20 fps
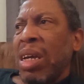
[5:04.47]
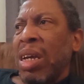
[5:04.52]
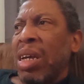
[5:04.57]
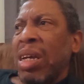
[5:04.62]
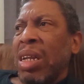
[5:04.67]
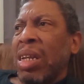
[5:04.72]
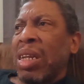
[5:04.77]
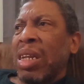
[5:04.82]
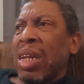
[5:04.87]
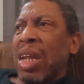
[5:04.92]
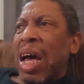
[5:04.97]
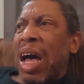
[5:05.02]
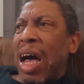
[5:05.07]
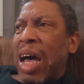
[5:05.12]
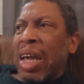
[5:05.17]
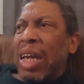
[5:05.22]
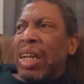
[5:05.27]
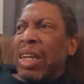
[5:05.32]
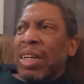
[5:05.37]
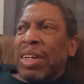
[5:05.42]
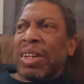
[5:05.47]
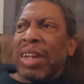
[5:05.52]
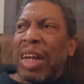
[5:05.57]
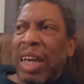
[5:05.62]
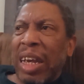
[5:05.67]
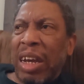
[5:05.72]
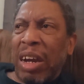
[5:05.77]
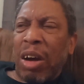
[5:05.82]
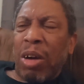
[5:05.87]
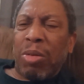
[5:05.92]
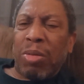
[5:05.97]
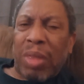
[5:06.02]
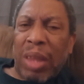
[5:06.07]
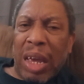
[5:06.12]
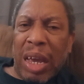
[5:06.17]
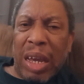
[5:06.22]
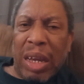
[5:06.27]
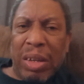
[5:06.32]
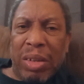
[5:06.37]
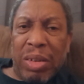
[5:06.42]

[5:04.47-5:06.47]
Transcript: Nah, he looks like he hurt things.